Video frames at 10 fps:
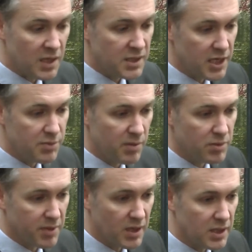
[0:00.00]
Danish
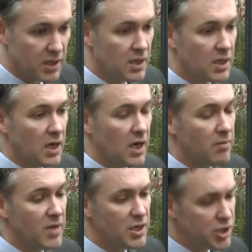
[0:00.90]
People's Party.
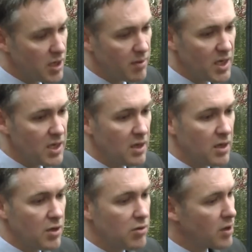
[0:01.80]
In Germany,
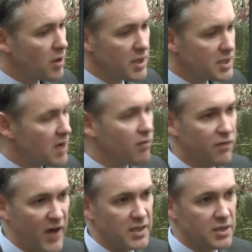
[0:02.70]
there's several
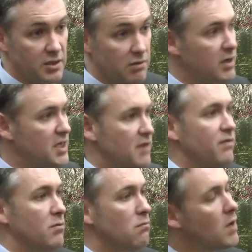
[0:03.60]
factors that are really
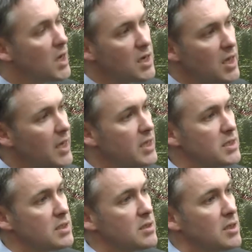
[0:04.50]
different. One
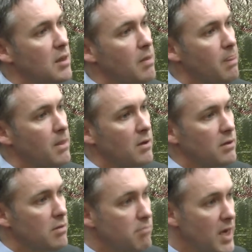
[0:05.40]
is
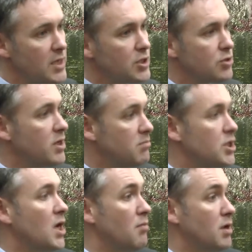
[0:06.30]
the mainstream
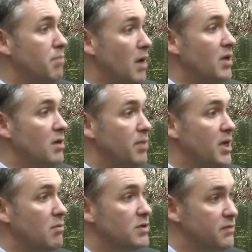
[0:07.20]
German public
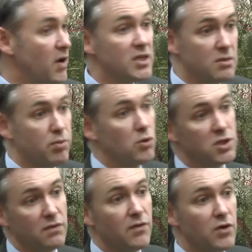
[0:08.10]
opinion was very
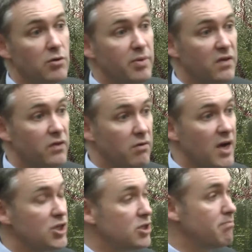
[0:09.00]
supportive of European
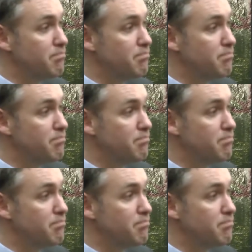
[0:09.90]
integration,